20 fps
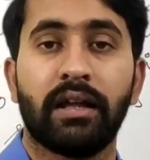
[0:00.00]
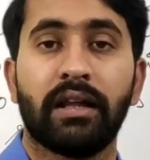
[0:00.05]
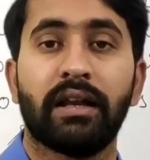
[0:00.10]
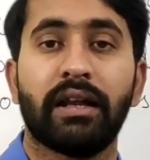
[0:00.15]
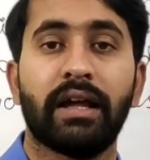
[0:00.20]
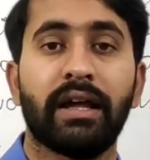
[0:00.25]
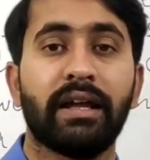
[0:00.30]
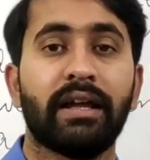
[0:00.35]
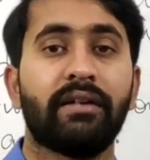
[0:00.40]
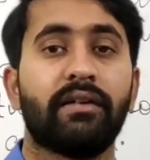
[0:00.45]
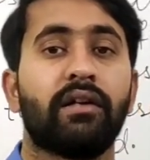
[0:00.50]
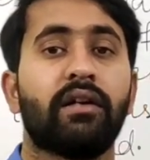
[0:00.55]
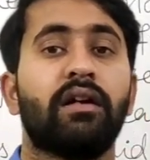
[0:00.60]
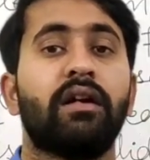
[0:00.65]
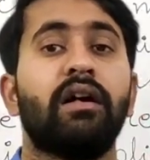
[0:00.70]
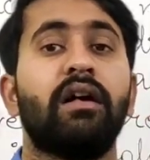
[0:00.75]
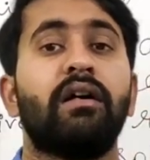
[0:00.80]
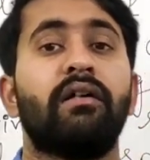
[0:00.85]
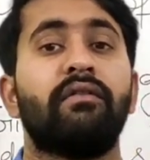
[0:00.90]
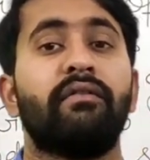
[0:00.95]
Like
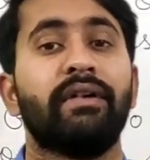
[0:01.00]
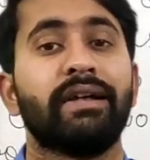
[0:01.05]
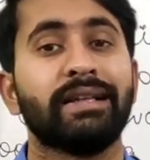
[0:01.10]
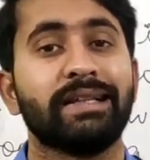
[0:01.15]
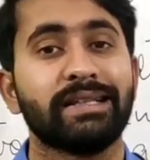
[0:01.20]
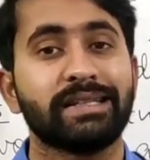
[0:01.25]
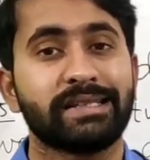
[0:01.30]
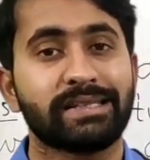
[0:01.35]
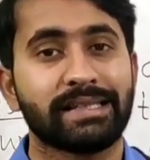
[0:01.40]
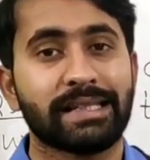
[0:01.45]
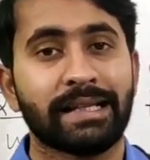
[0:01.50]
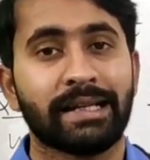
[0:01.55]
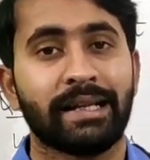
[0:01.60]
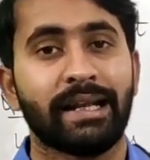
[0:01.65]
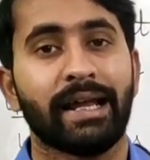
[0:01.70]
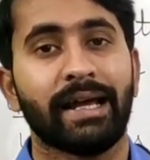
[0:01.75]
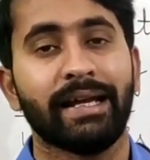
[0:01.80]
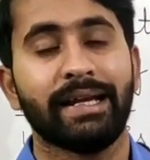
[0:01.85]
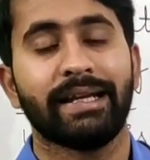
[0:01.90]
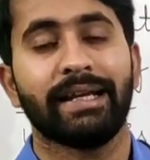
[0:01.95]
when the
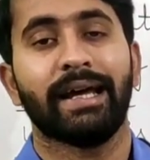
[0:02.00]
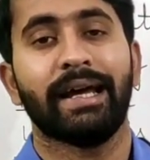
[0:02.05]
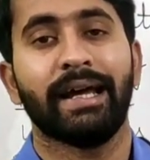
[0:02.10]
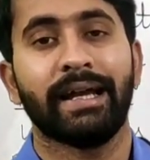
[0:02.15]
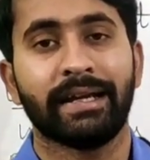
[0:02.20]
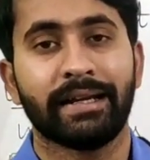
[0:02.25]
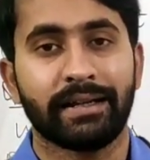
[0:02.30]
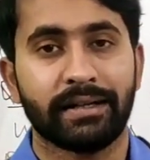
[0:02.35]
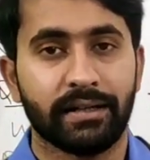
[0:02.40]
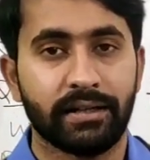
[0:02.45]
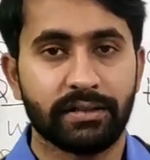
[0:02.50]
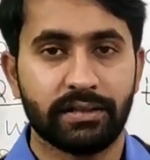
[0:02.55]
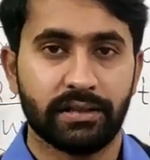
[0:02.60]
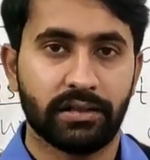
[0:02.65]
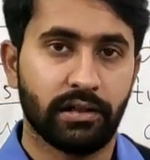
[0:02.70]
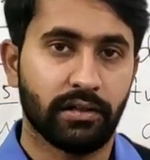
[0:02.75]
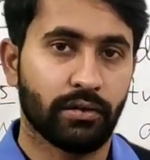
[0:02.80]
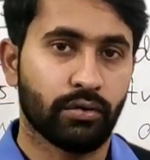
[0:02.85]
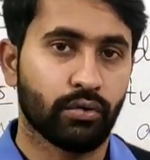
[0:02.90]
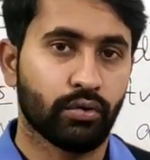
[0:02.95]
sunlight enters
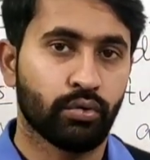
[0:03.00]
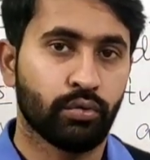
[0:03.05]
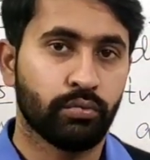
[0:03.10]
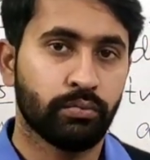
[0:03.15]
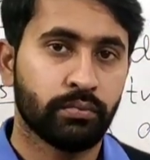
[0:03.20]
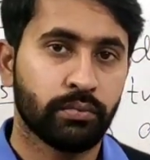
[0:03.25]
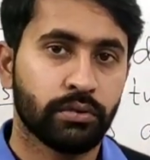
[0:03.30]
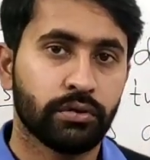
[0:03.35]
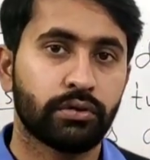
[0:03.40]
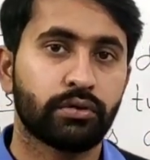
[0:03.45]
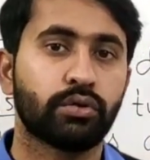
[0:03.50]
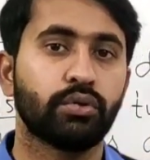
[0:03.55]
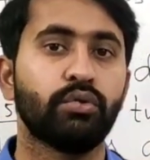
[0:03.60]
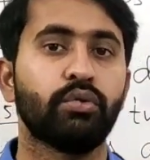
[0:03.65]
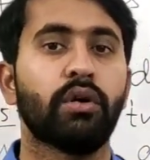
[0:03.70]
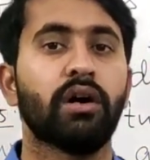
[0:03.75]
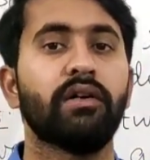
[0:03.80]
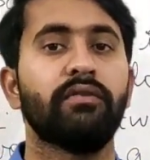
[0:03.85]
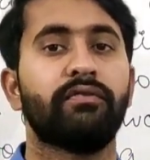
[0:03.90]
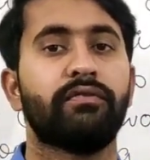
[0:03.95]
a room
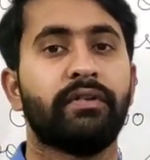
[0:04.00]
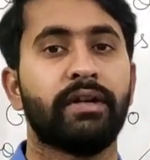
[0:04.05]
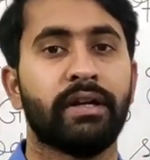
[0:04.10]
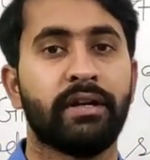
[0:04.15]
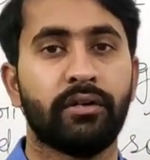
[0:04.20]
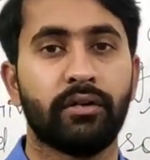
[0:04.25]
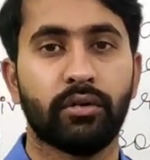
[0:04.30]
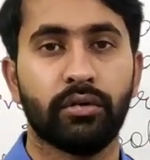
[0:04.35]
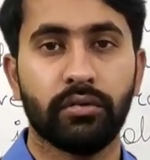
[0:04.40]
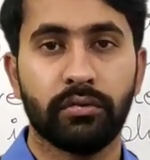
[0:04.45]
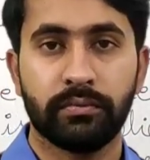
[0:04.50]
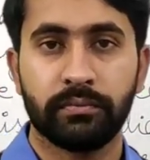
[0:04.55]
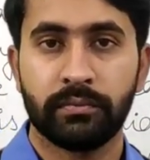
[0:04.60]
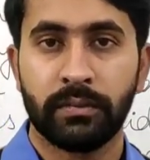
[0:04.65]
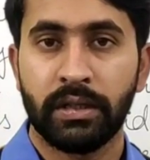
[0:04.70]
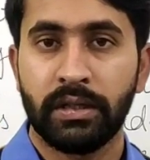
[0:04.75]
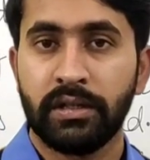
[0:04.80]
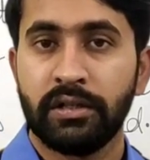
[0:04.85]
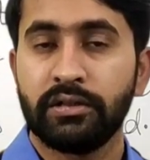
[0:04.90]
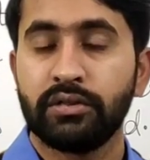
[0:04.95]
through a window,
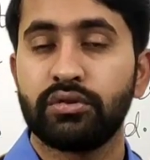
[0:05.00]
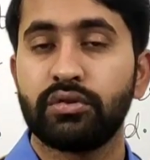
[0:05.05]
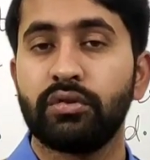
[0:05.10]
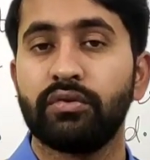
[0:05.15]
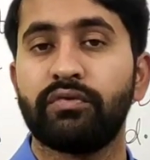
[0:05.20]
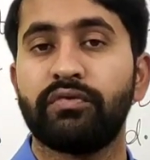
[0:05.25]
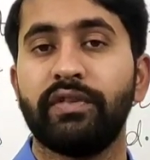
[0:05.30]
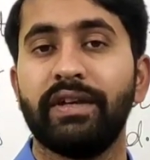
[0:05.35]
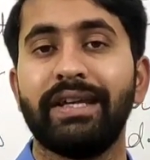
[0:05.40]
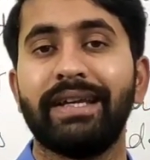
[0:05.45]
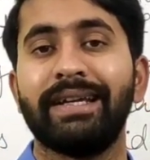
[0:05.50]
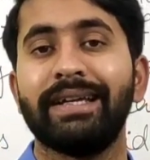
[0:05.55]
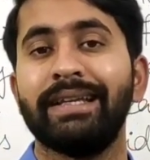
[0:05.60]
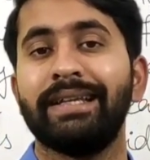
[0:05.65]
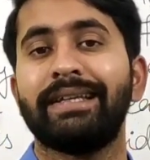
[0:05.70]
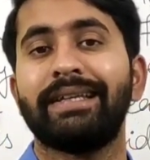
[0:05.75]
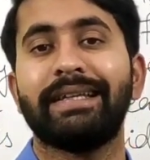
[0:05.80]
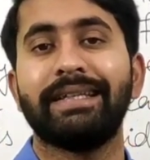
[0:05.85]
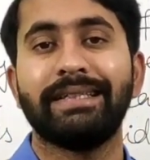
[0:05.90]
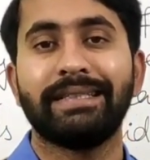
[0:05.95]
So we
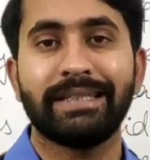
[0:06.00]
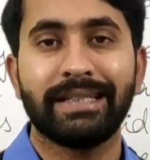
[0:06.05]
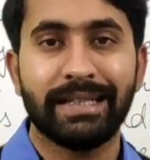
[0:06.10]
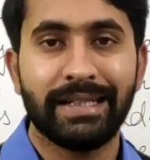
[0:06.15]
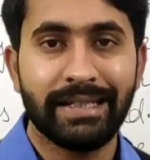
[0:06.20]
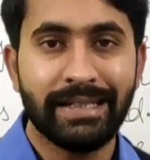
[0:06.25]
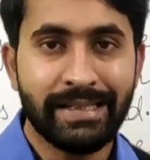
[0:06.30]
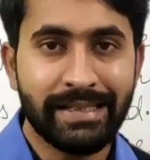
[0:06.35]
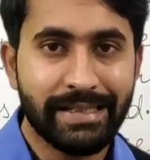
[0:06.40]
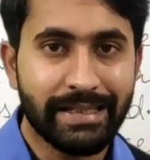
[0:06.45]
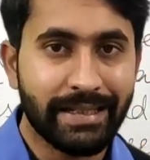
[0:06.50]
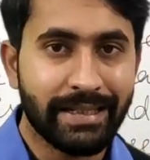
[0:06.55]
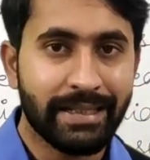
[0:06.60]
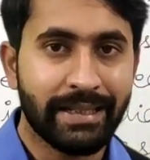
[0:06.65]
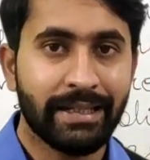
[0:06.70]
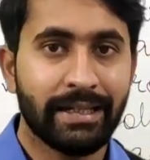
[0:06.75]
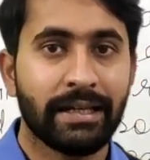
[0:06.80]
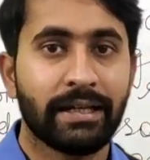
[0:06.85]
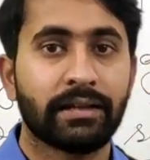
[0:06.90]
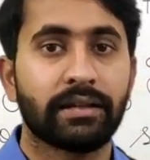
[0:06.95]
can easily
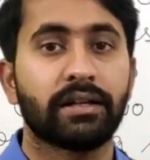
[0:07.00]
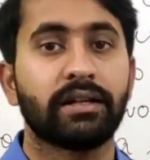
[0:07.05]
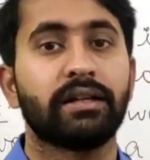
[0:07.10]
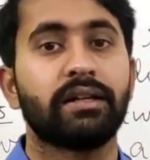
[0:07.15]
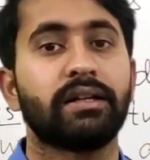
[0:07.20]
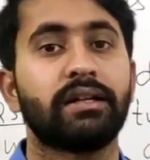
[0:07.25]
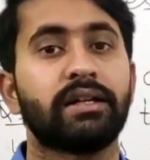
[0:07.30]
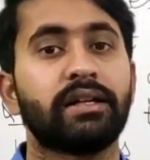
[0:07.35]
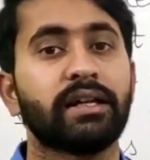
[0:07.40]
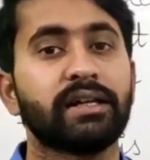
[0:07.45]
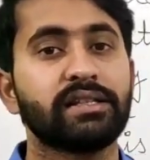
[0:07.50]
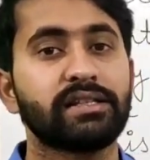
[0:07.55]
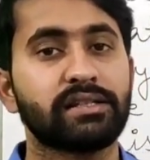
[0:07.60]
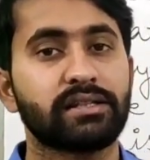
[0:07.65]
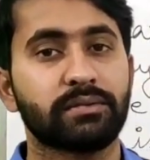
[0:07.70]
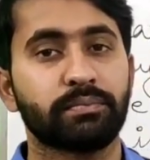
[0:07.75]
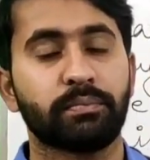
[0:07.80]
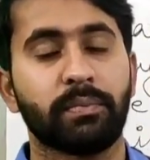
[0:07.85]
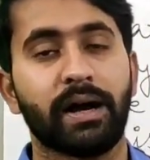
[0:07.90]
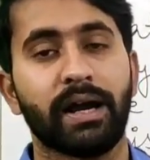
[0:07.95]
see the
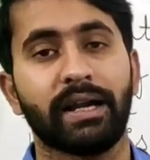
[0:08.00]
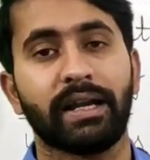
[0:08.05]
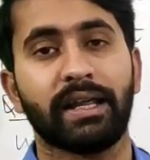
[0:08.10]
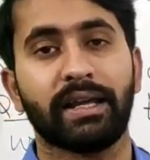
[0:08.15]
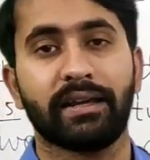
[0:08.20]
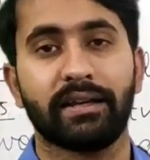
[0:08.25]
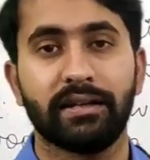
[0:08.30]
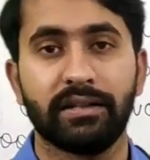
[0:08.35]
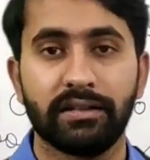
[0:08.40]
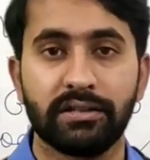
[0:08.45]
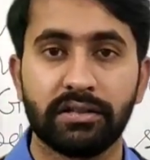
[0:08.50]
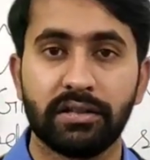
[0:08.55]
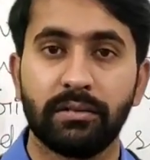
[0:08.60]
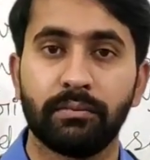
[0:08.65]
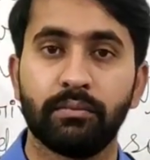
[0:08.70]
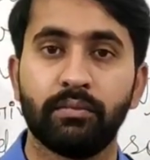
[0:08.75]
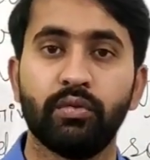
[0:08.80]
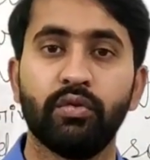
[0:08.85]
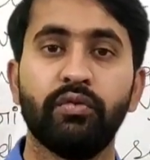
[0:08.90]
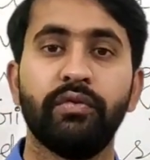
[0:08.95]
dust particles
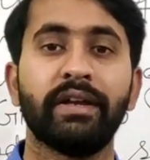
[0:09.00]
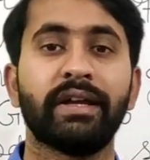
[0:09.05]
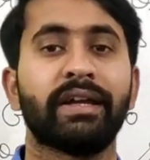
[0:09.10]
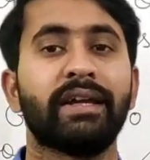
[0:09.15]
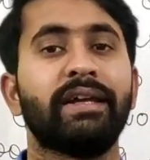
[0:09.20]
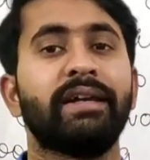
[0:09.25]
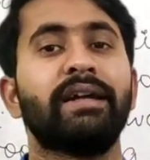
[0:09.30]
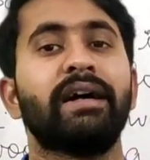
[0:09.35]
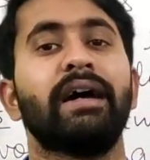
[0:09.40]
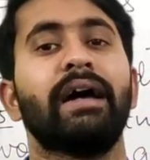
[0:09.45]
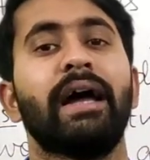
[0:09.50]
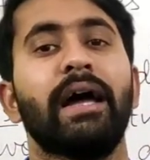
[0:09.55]
moving in a